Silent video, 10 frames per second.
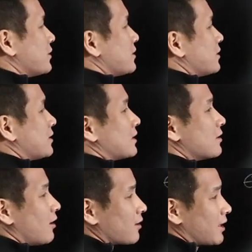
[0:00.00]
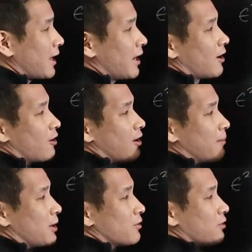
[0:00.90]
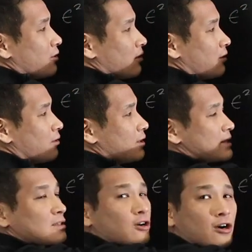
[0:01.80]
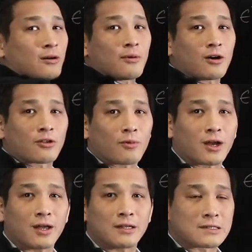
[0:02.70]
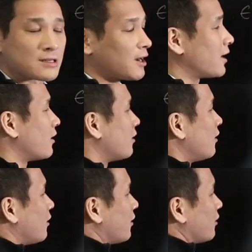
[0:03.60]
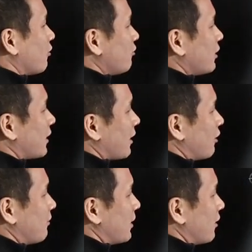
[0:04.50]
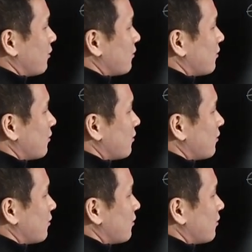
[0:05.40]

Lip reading: did not care about this term on the right-hand side. It only cared about